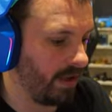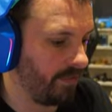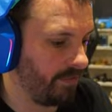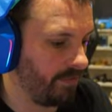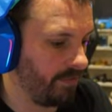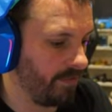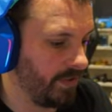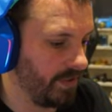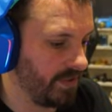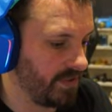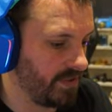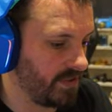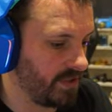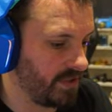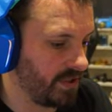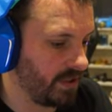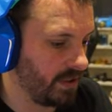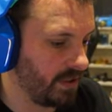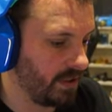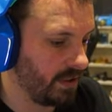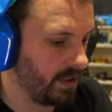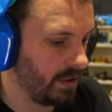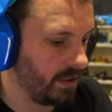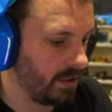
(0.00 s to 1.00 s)
first
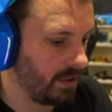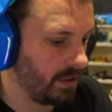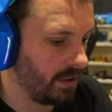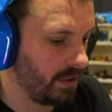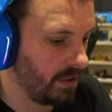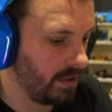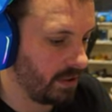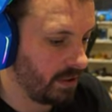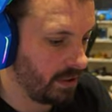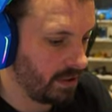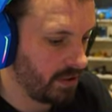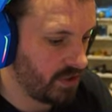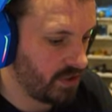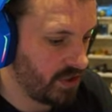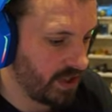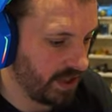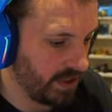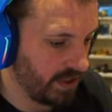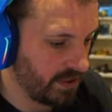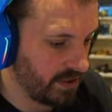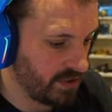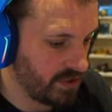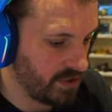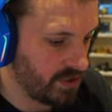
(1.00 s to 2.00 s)

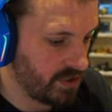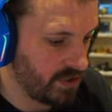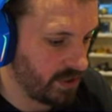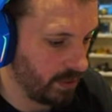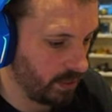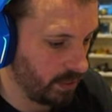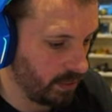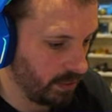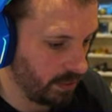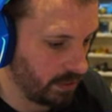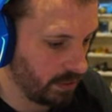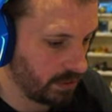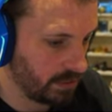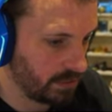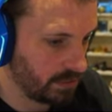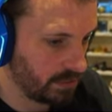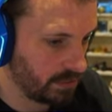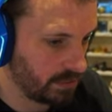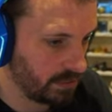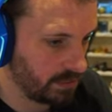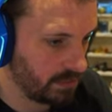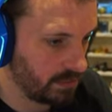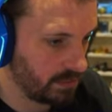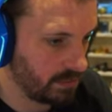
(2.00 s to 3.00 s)
tinker's tool.
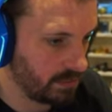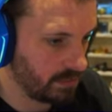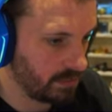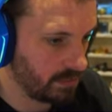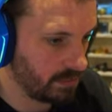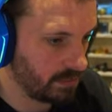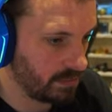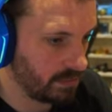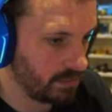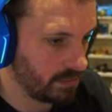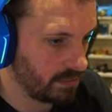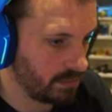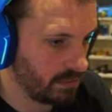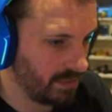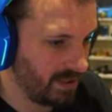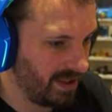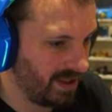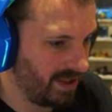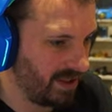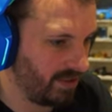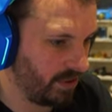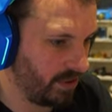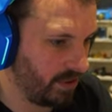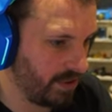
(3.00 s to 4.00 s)

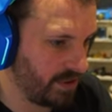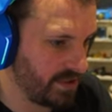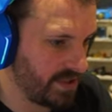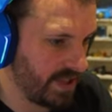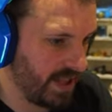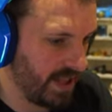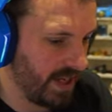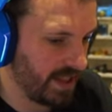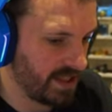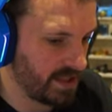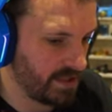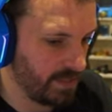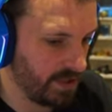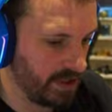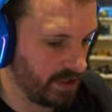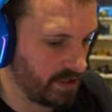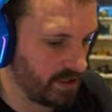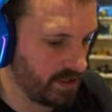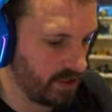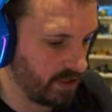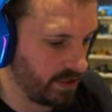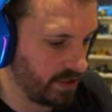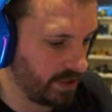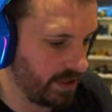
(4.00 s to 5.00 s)
And of course, it had to be a
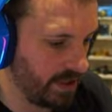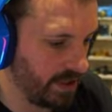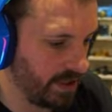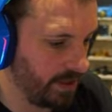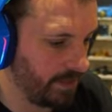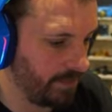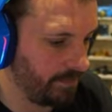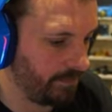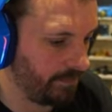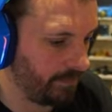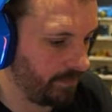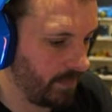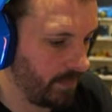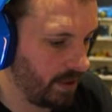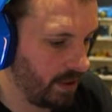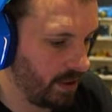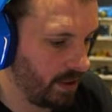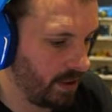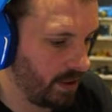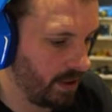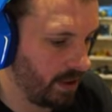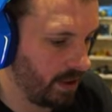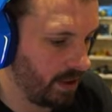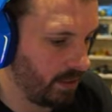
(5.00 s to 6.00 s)
sword, didn't it?
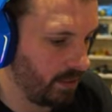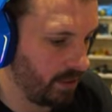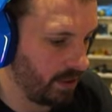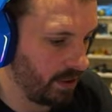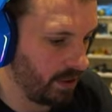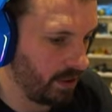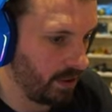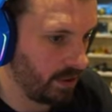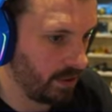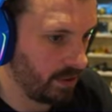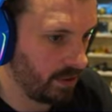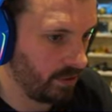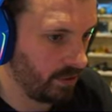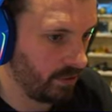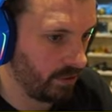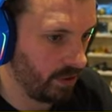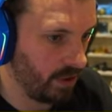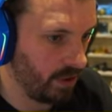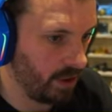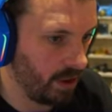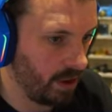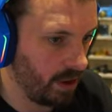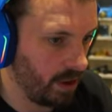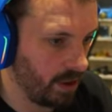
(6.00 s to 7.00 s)
Here we go.
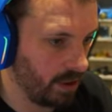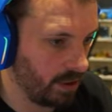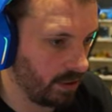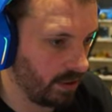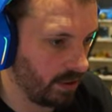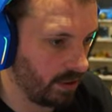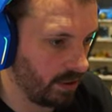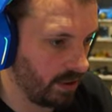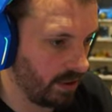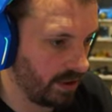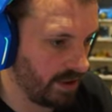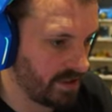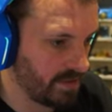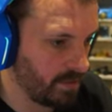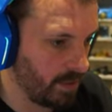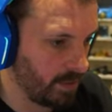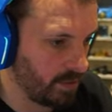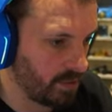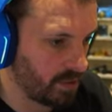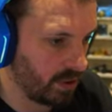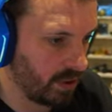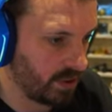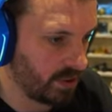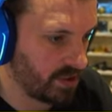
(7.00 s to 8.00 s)
So, oh, look at all these
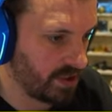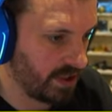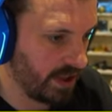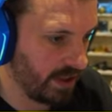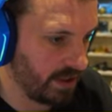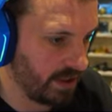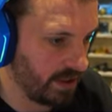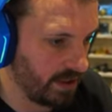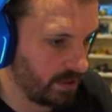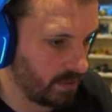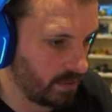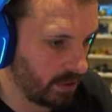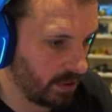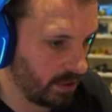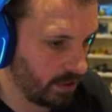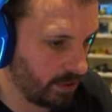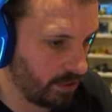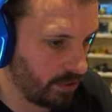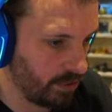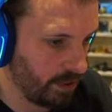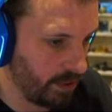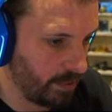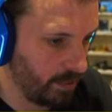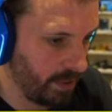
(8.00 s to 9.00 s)
mobs. We've got a skeleton, we've got a
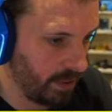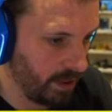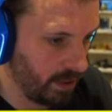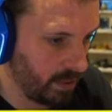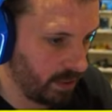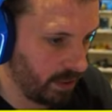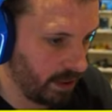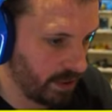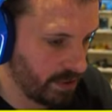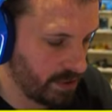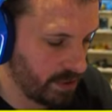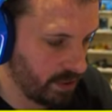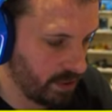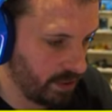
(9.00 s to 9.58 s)
creeper, we've got two